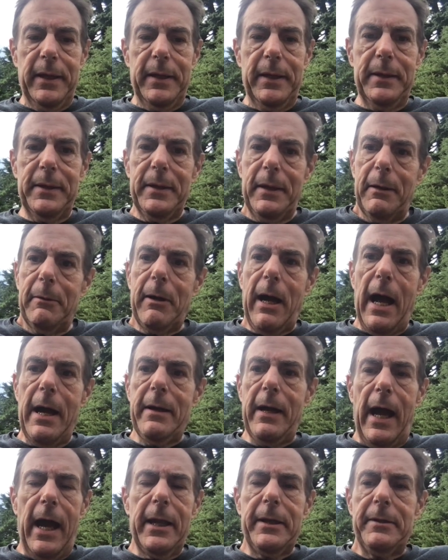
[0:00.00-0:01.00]

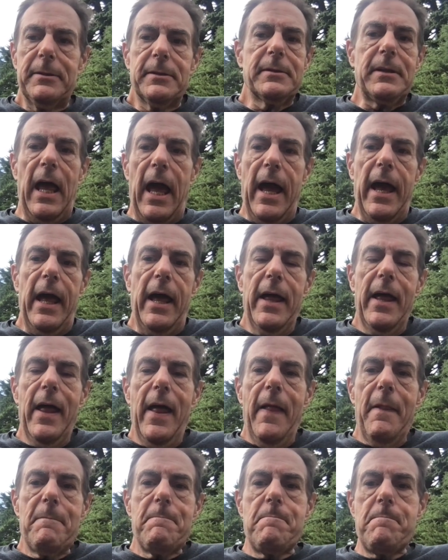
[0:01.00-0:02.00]
I just
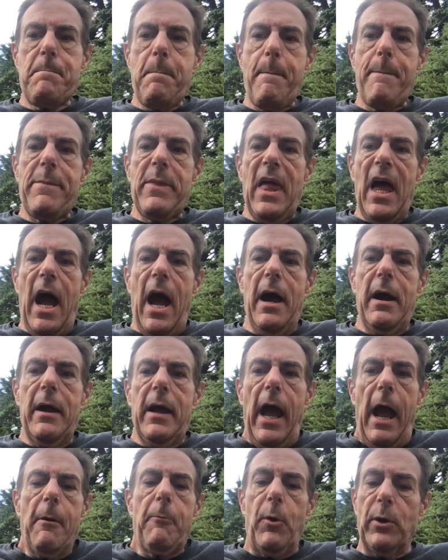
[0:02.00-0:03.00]

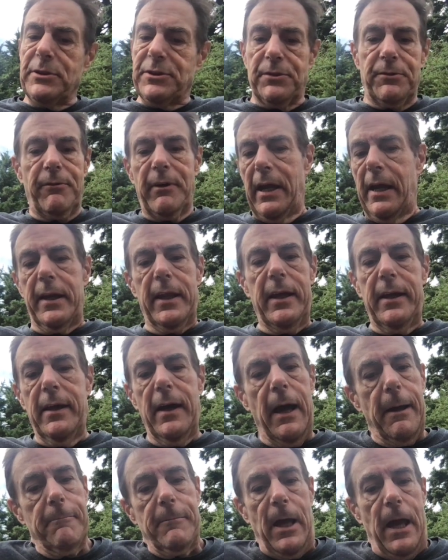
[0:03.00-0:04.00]
I wasn't ready.
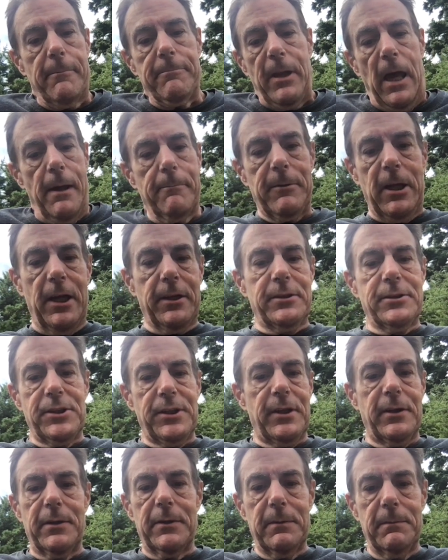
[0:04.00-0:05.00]
I'm not
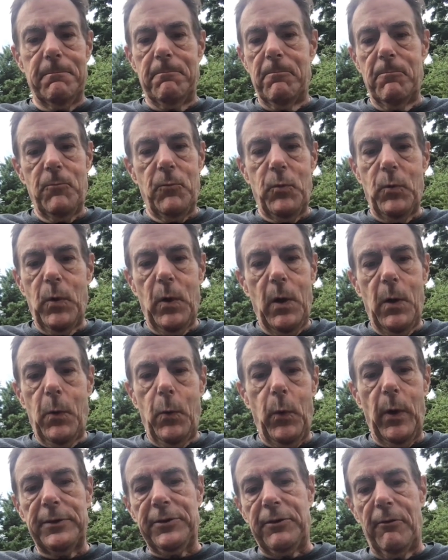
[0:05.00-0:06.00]
sure
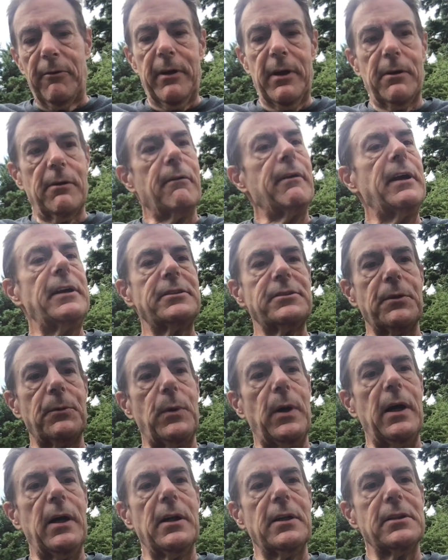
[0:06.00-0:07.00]
what the real reason
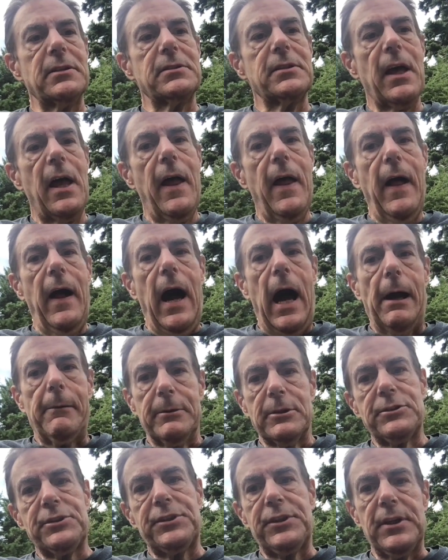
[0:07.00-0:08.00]
was. I
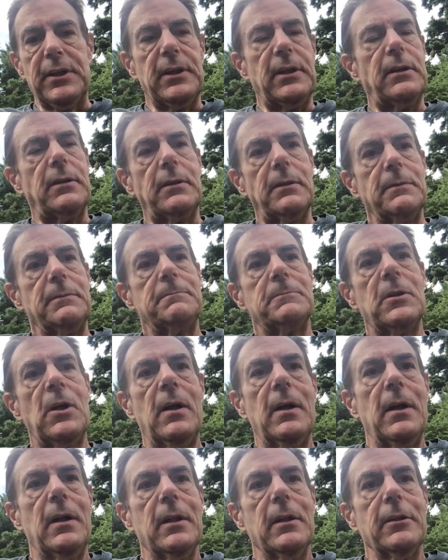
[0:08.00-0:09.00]
was still
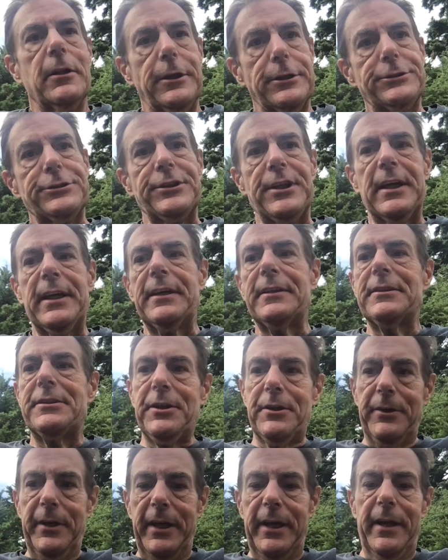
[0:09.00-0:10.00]
listening
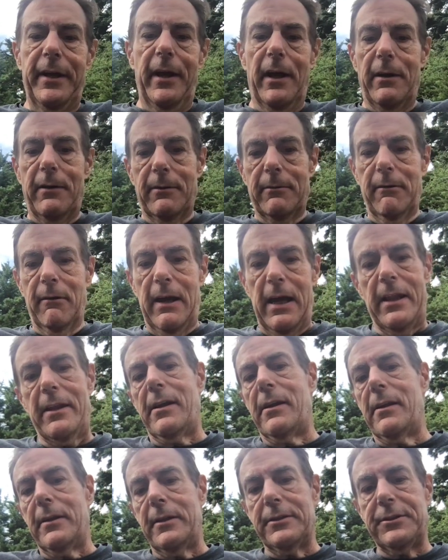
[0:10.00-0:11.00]
to ego
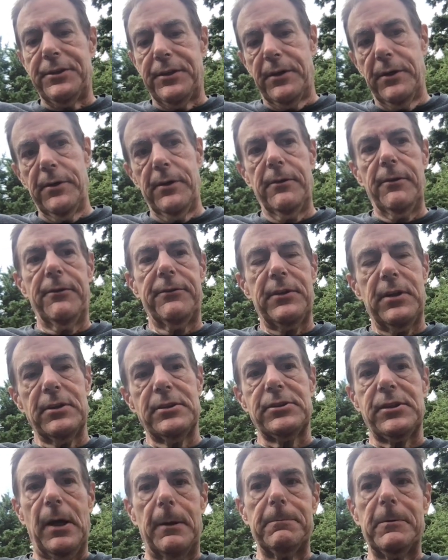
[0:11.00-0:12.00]
rather than truth to
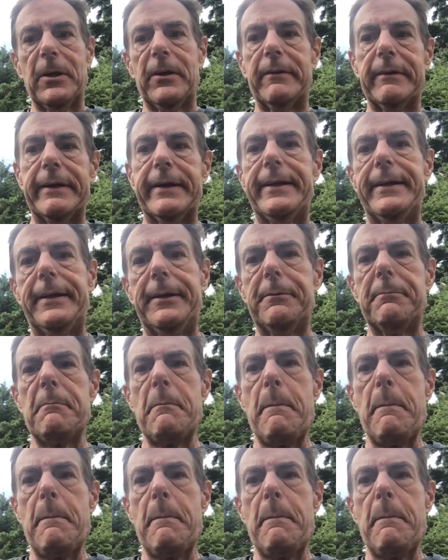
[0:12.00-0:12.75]
some degree.